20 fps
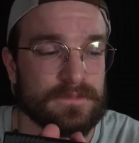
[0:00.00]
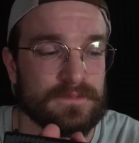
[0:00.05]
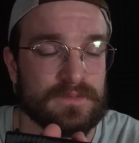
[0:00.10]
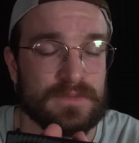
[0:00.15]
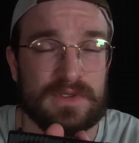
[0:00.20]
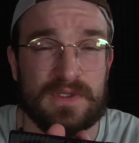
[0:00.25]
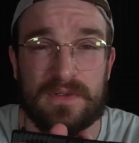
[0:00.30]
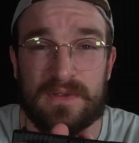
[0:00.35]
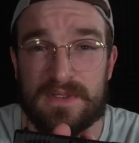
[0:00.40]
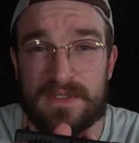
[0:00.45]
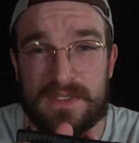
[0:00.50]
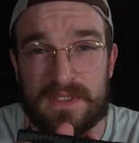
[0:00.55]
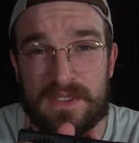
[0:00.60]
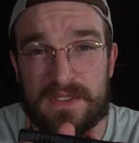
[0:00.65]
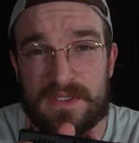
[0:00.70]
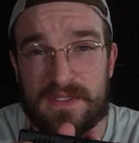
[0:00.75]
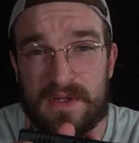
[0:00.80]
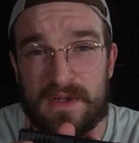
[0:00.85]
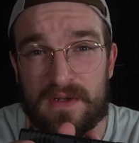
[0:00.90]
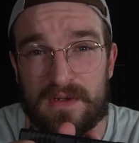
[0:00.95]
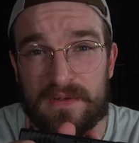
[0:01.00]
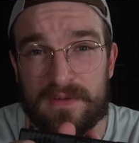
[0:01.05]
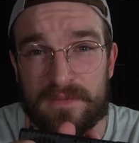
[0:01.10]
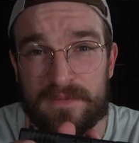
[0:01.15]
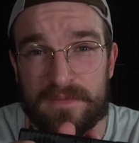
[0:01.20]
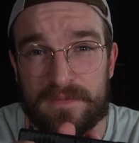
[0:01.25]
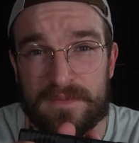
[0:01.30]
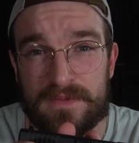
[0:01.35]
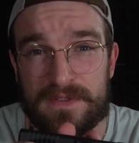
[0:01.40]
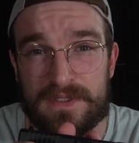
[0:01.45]
So let's get started,
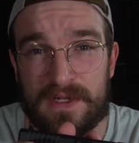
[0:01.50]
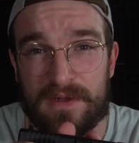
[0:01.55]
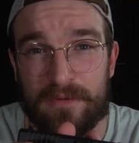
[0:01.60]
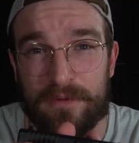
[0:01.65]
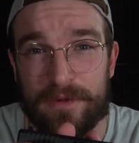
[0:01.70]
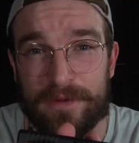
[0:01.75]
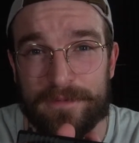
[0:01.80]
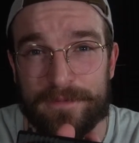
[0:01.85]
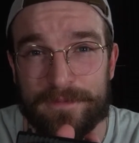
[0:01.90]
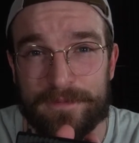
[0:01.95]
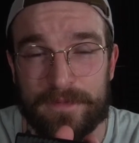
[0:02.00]
shall we?